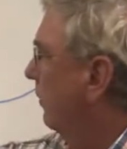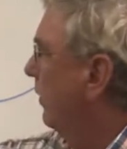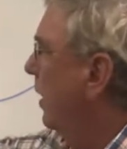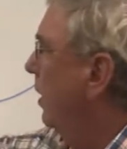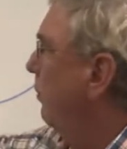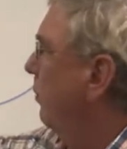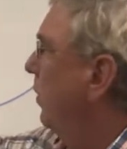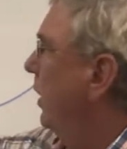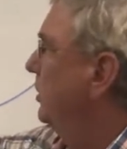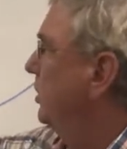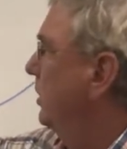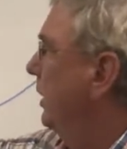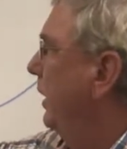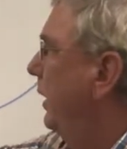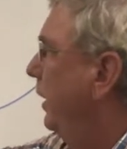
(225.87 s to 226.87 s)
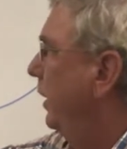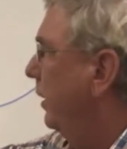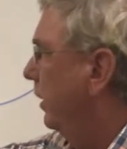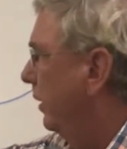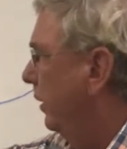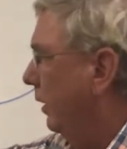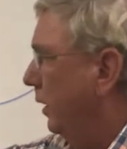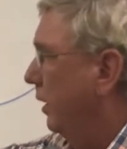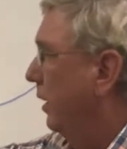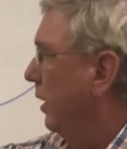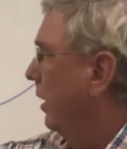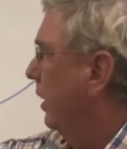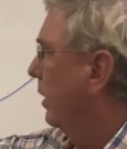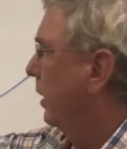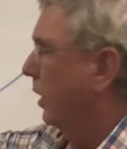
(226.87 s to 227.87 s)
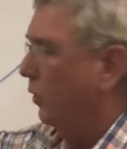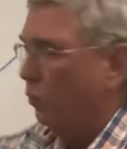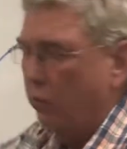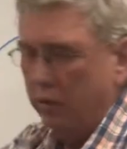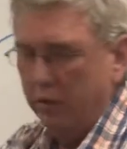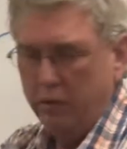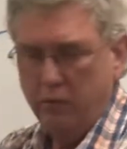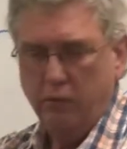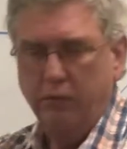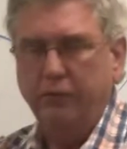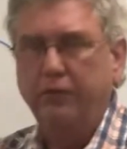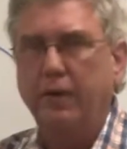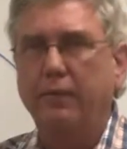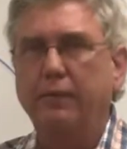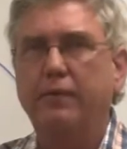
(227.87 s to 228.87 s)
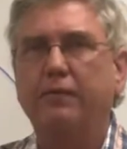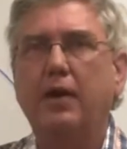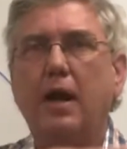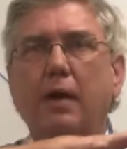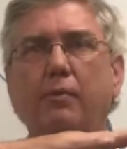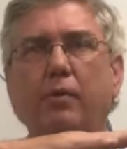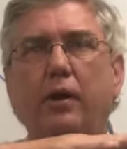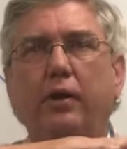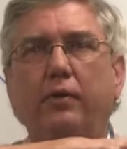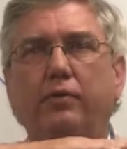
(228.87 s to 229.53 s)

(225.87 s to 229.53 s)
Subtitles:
vibration here. When something vibrates,